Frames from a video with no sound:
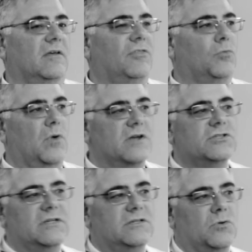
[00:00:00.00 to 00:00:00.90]
thrust
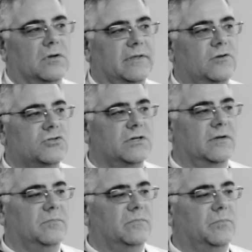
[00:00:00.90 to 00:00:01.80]
into a
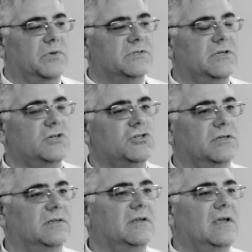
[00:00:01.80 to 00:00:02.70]
leadership
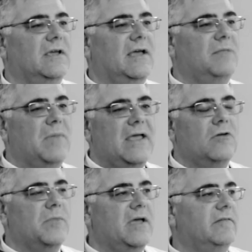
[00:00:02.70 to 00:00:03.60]
position and may or
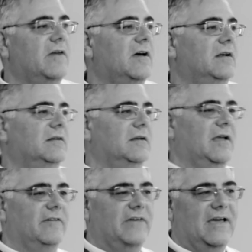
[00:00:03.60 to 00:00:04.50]
may not
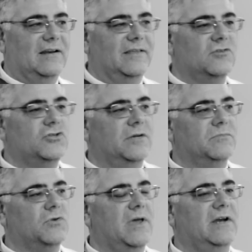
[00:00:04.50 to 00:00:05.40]
have had leadership
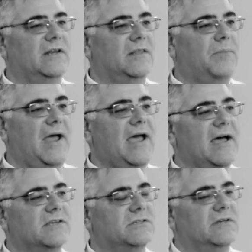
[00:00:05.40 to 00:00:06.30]
training in the
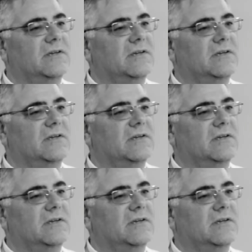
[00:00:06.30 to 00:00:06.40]
past,